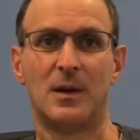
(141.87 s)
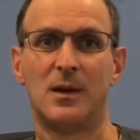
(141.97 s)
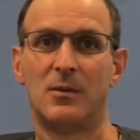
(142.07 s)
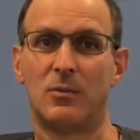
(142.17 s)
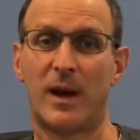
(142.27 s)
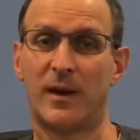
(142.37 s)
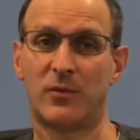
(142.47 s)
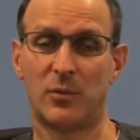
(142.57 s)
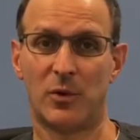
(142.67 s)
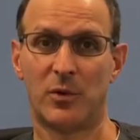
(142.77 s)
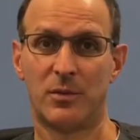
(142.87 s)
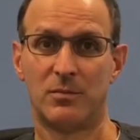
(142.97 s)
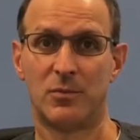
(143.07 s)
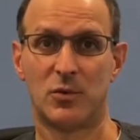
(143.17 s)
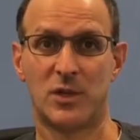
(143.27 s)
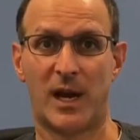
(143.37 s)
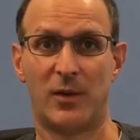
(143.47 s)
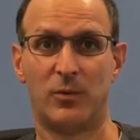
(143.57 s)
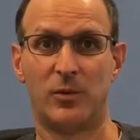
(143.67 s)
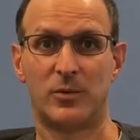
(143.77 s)
Right after birth, your child will
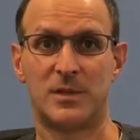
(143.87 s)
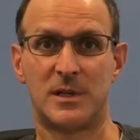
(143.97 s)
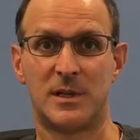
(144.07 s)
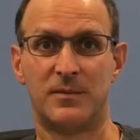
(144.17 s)
receive